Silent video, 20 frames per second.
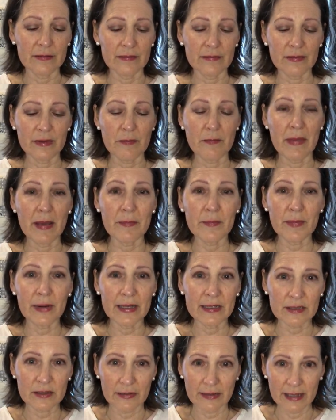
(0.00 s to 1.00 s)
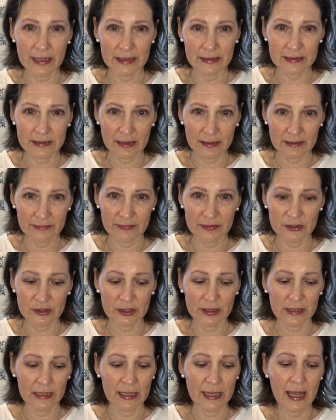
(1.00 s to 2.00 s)
the membranes on the inside of the
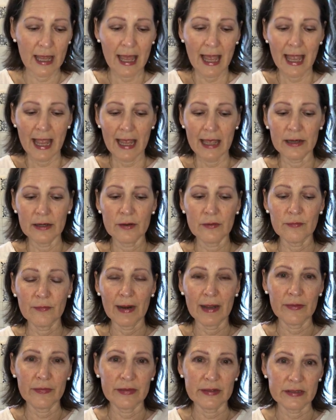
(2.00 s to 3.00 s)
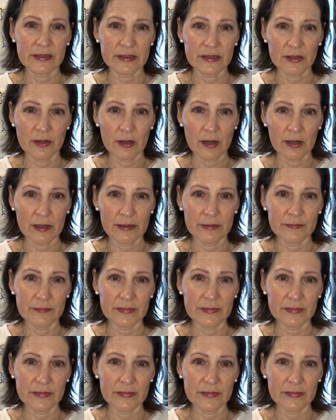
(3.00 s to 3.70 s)
chili and around the stalk.